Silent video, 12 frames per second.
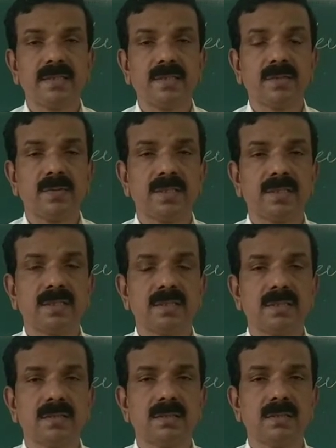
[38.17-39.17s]
equations
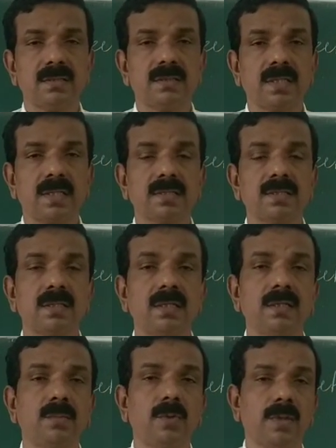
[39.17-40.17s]

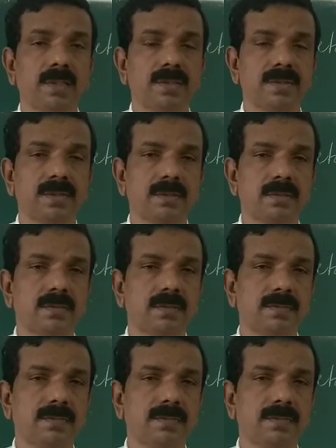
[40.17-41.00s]
structural models,